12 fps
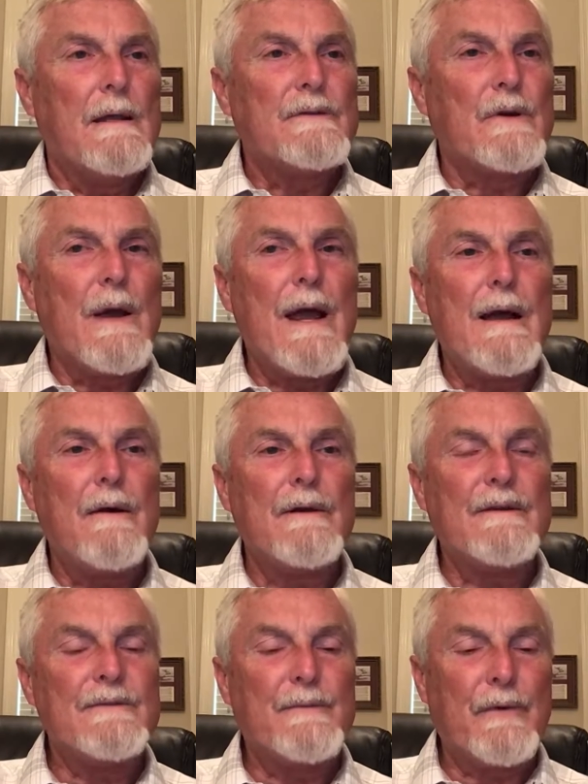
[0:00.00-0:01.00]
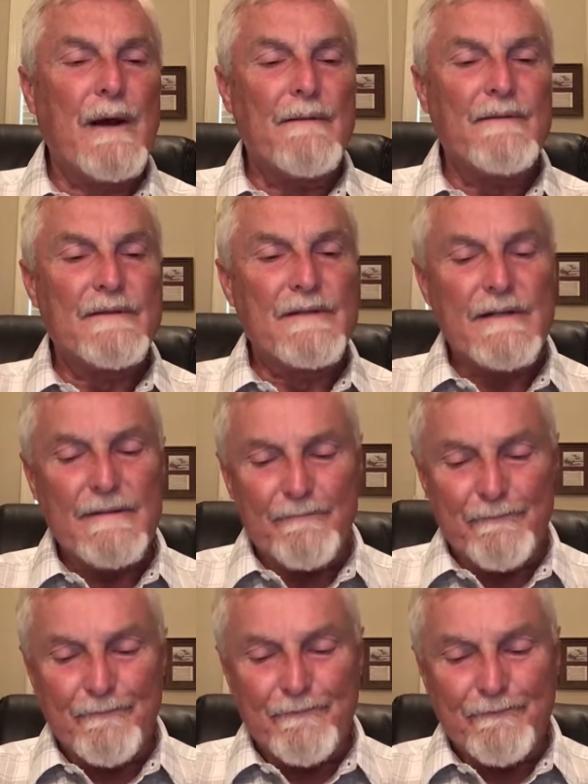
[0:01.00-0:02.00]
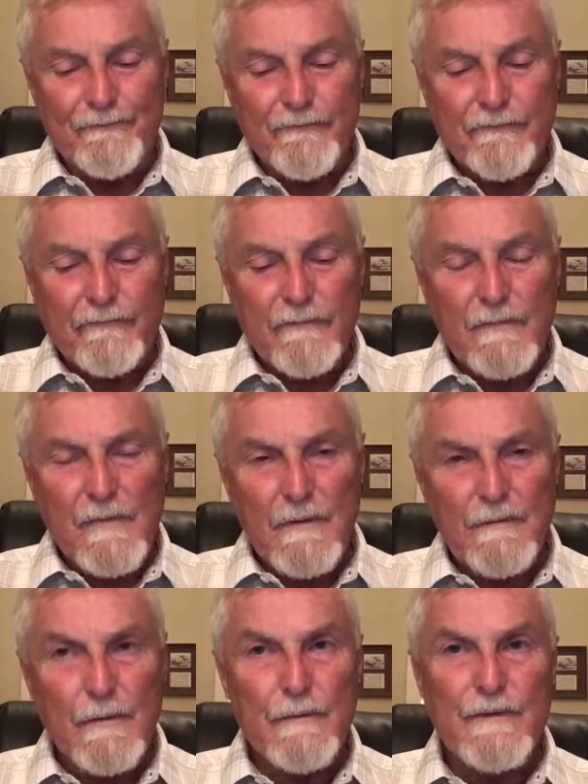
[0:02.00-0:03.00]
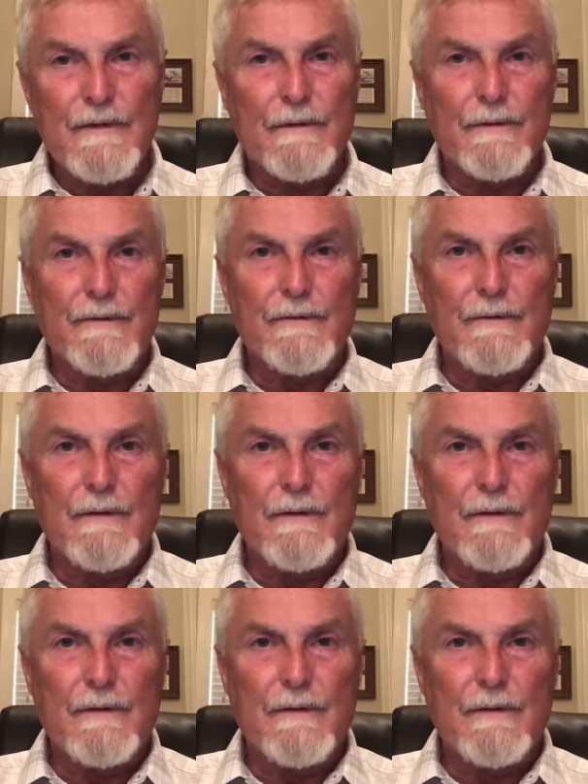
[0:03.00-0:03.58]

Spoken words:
So how is the prophecy fulfilled?